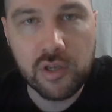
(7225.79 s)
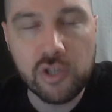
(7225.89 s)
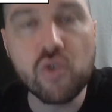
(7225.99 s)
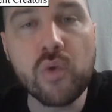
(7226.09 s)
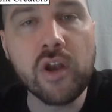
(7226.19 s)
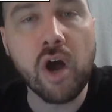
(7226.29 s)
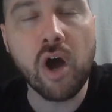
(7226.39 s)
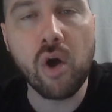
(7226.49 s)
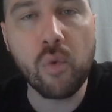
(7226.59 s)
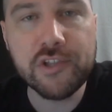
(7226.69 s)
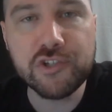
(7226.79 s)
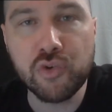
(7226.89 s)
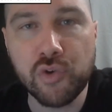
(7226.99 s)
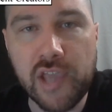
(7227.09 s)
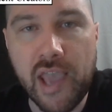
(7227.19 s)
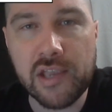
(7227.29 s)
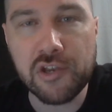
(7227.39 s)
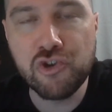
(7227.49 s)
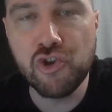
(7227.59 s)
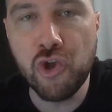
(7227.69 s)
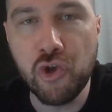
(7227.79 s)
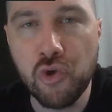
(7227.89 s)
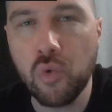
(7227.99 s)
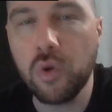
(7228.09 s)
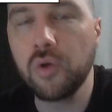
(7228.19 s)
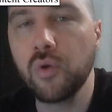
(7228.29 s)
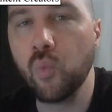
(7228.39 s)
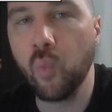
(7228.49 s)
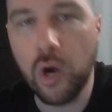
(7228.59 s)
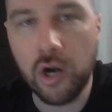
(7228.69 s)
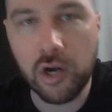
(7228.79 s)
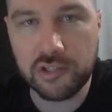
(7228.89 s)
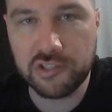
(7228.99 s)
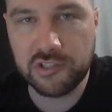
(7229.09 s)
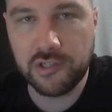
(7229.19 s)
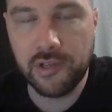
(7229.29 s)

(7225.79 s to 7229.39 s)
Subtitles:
You can always create new works.